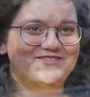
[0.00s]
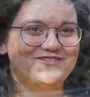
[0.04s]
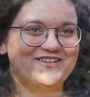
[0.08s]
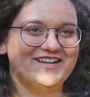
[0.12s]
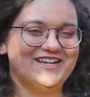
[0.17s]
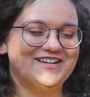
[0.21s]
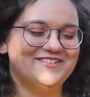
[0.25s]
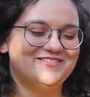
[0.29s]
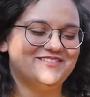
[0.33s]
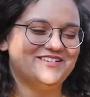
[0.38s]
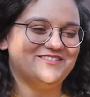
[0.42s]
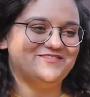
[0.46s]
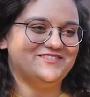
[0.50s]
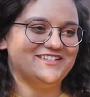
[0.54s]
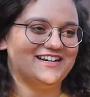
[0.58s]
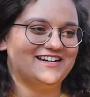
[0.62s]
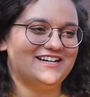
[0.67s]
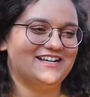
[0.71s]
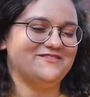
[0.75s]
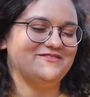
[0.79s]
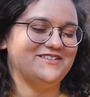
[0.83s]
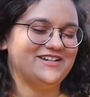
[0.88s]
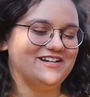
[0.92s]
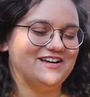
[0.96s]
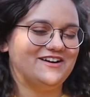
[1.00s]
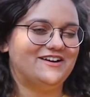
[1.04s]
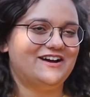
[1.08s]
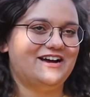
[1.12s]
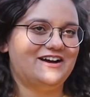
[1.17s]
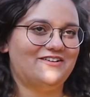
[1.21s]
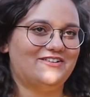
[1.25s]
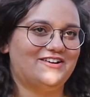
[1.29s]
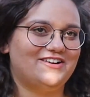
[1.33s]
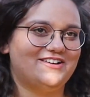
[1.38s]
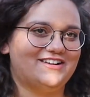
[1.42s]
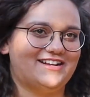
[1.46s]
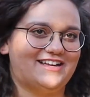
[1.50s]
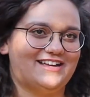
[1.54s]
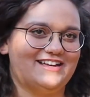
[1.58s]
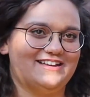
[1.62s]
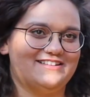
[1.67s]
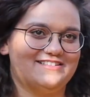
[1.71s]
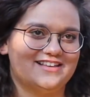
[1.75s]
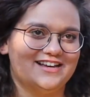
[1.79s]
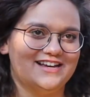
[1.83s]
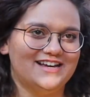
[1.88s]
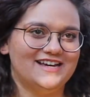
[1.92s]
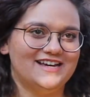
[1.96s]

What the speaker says: we've done it, we know how hard it is